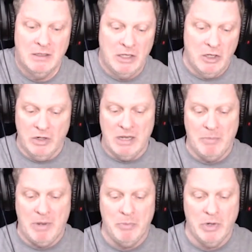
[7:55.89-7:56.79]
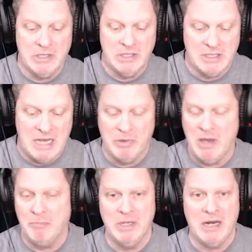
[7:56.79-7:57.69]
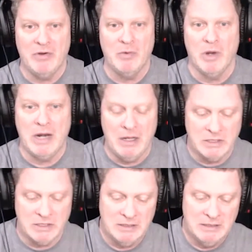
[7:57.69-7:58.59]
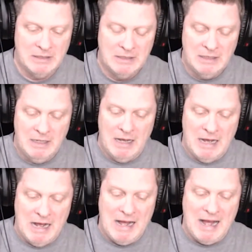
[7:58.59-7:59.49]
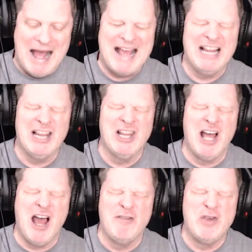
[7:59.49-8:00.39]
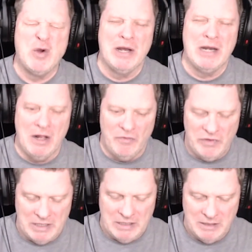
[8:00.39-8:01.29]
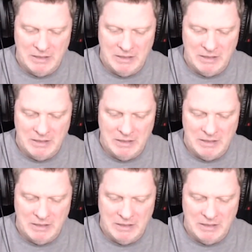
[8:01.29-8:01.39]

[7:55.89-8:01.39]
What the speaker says: They couldn't get by Boise State, but they beat everyone else. I love UNLV